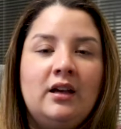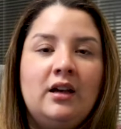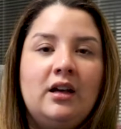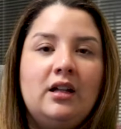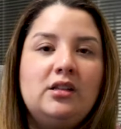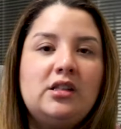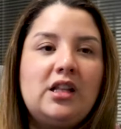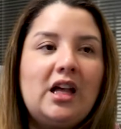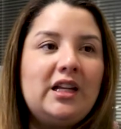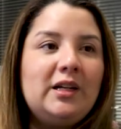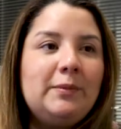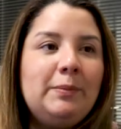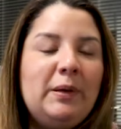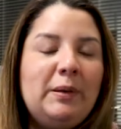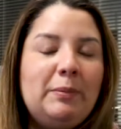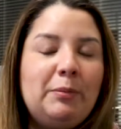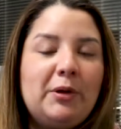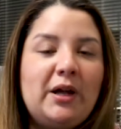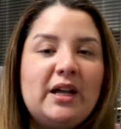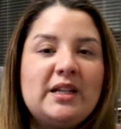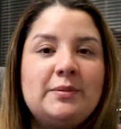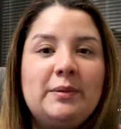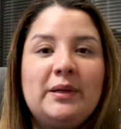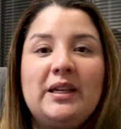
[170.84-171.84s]
A lot of people
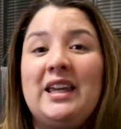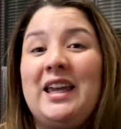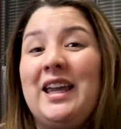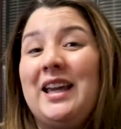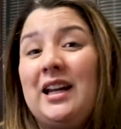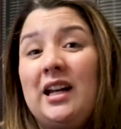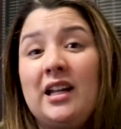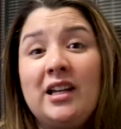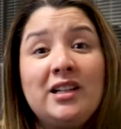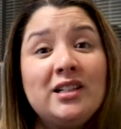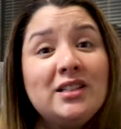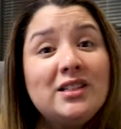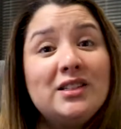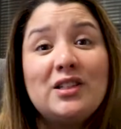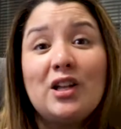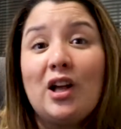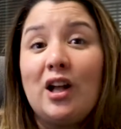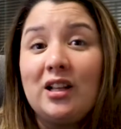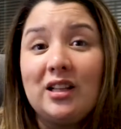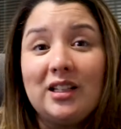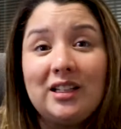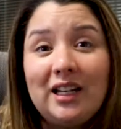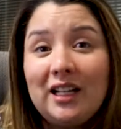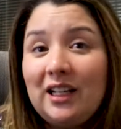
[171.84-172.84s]
ask me, can I
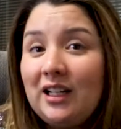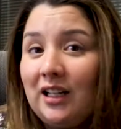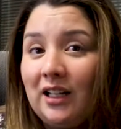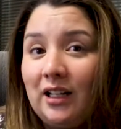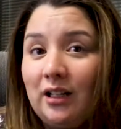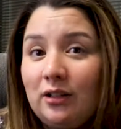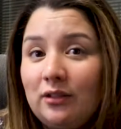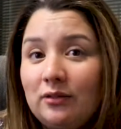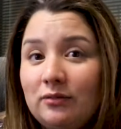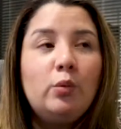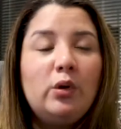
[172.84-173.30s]
consolidate it?